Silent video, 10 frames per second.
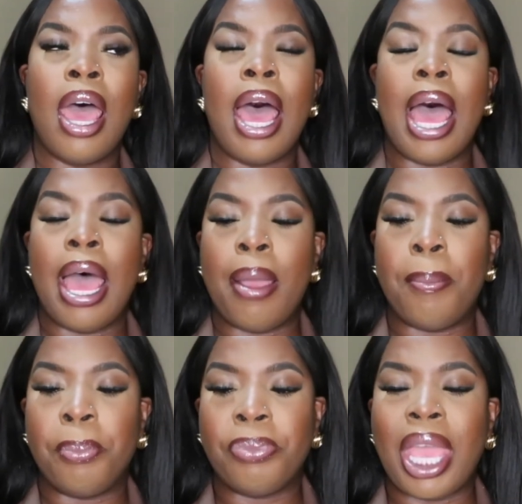
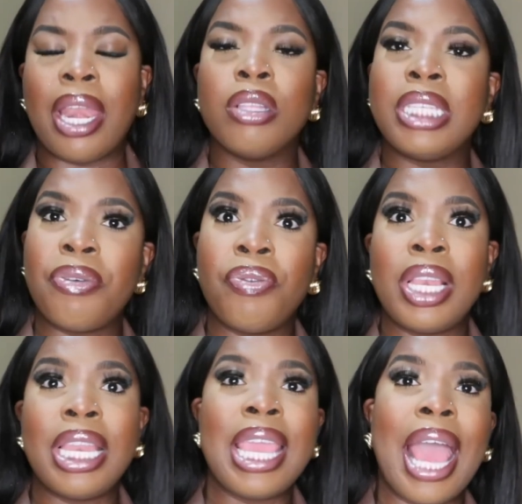And I'll
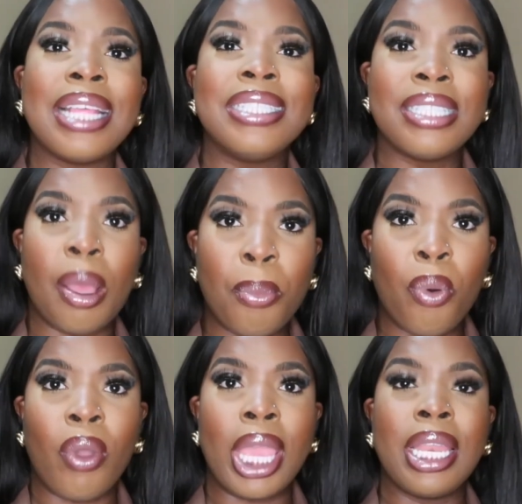definitely at some
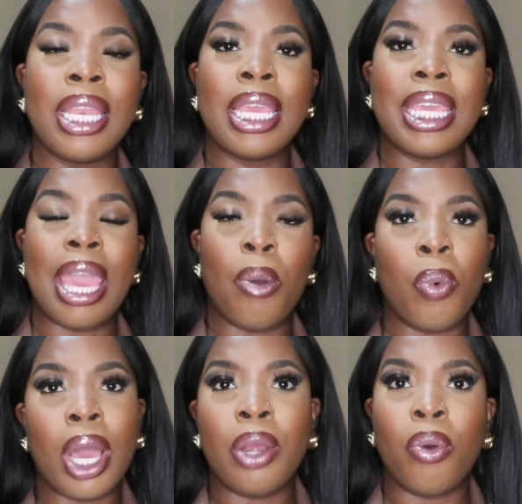point get
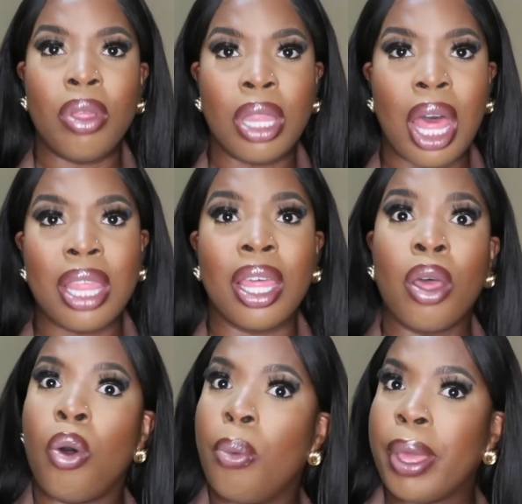one or the other
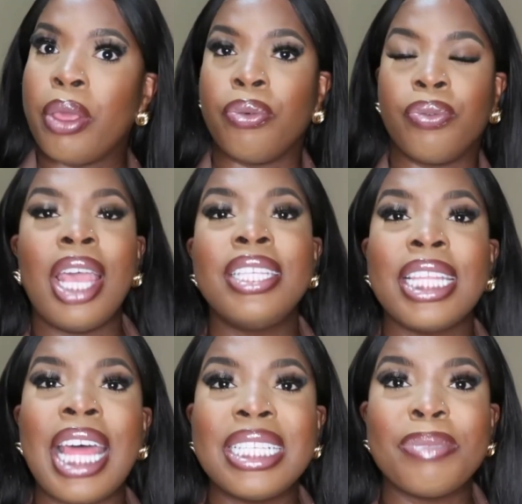or both.
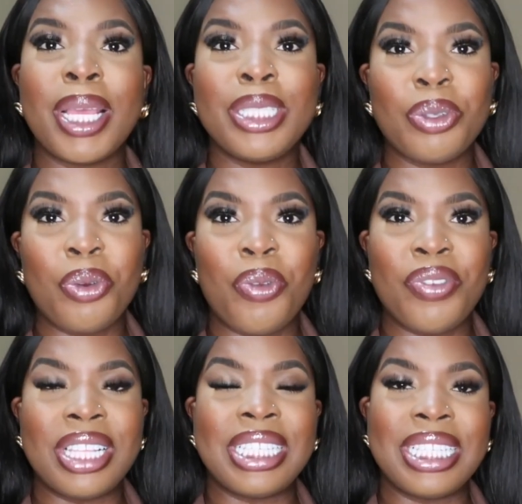So that's my short
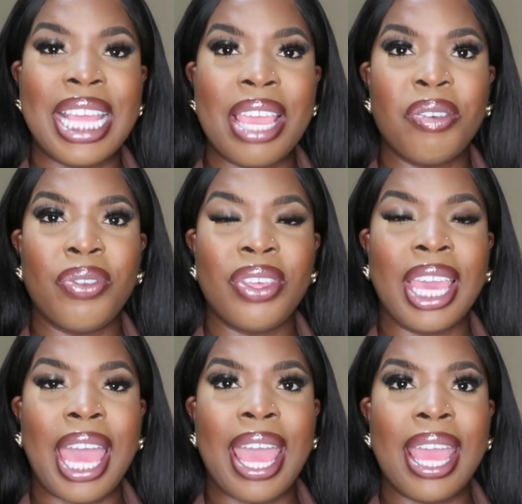review today for you
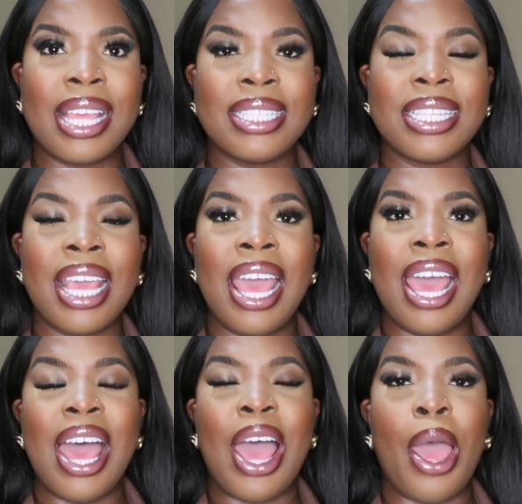guys.
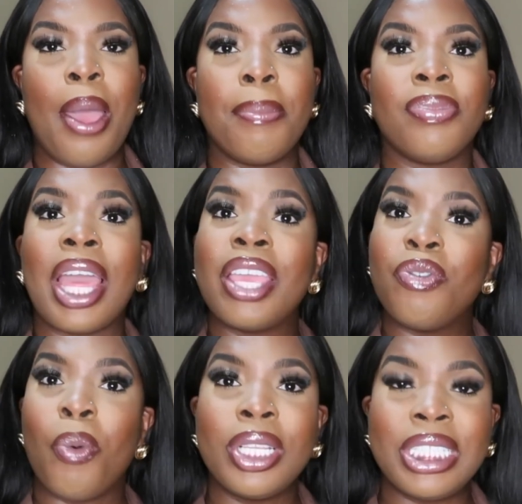Thank you
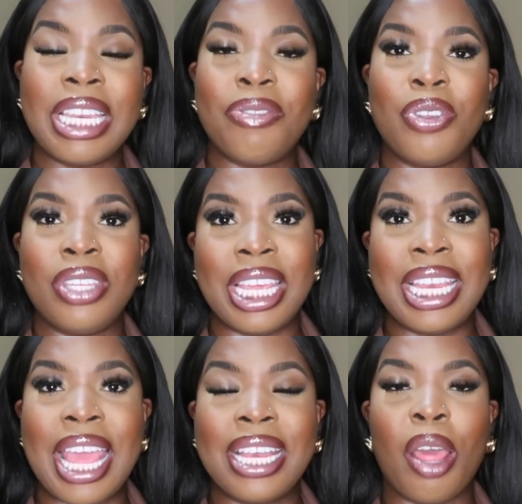for watching if you
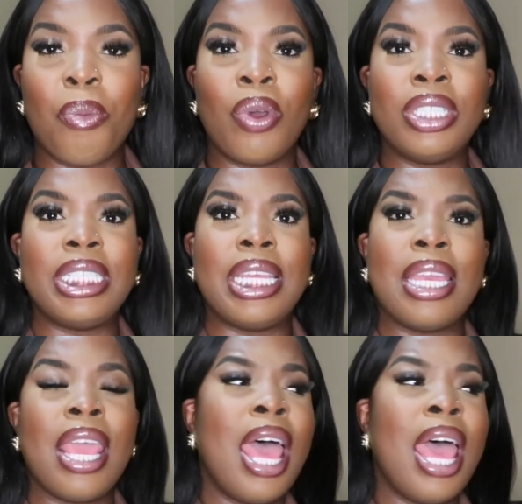did end up watching,